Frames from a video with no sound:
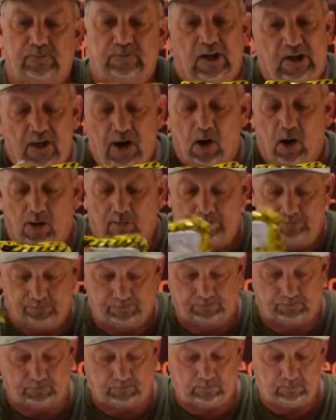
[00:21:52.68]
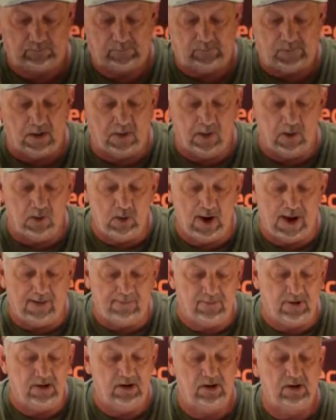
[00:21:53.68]
they are. And then you
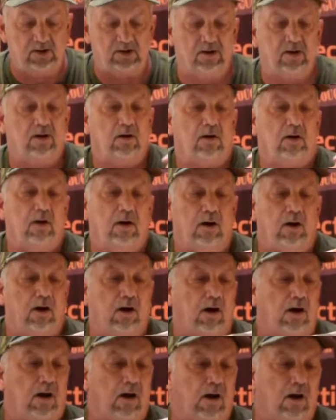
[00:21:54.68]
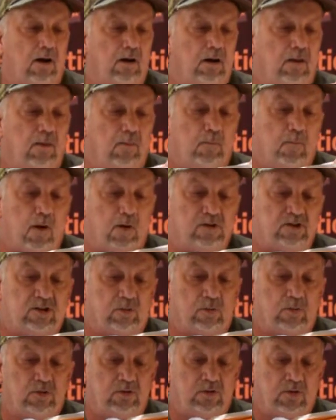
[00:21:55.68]
have these monster
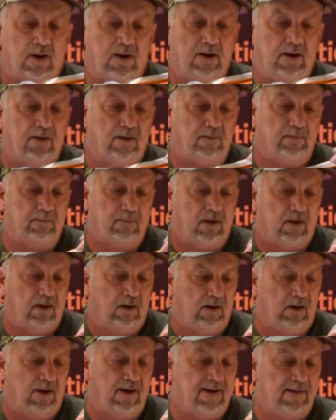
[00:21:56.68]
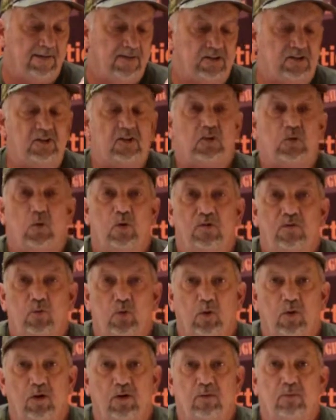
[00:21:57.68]
ones right here, and this is a
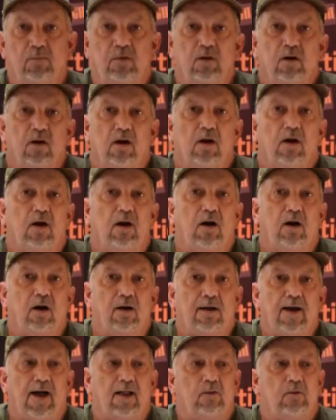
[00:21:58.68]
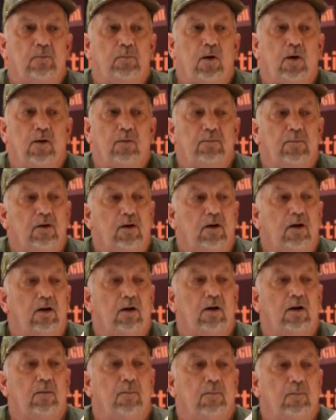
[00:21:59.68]
2,400 calorie bar,
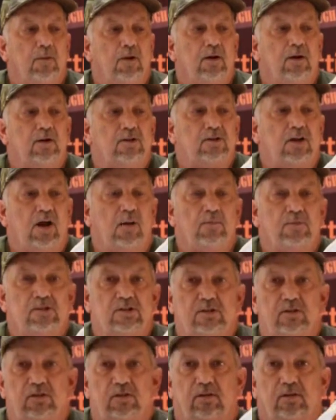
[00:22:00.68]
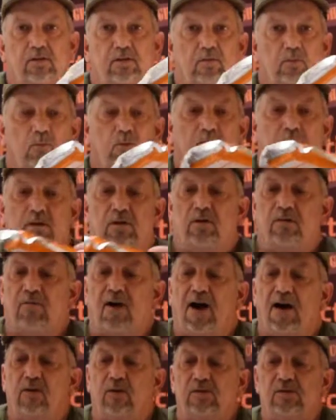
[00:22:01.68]
and it comes with
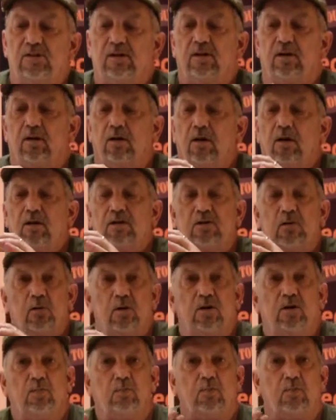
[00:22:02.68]
dividers in it, to where you can